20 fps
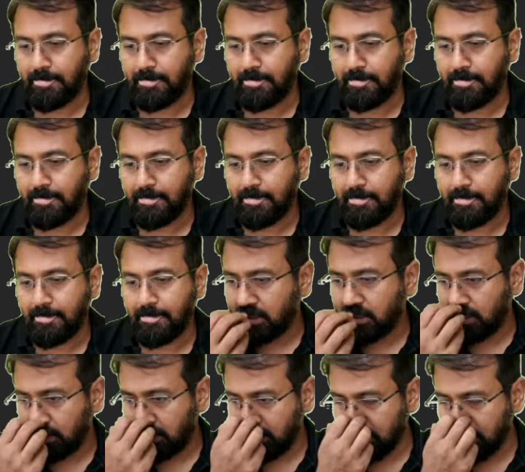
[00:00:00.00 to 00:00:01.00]
Are we clear?
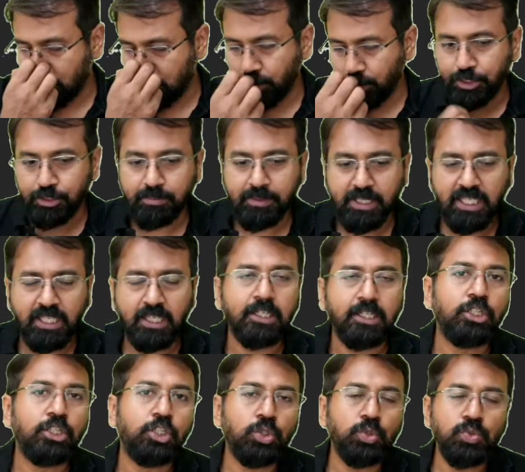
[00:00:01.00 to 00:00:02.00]
It's going to be
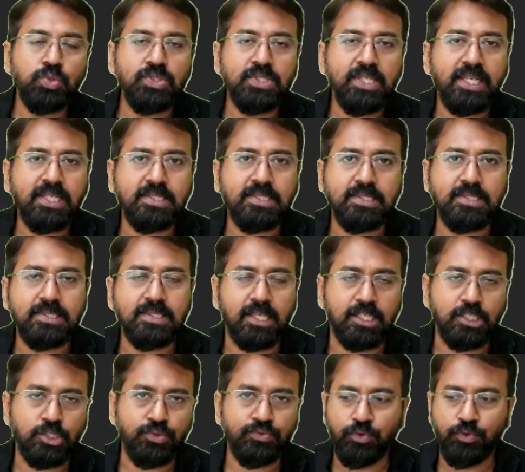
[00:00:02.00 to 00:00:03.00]

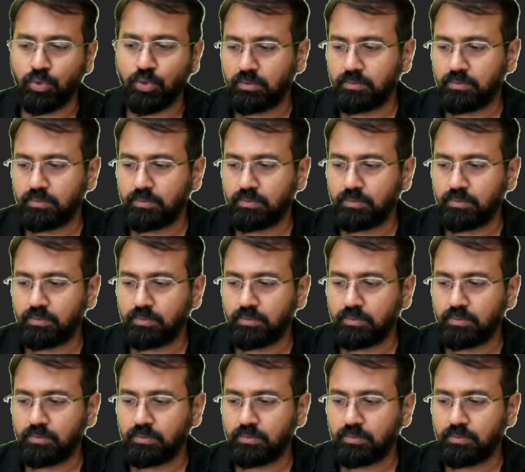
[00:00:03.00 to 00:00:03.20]
2664.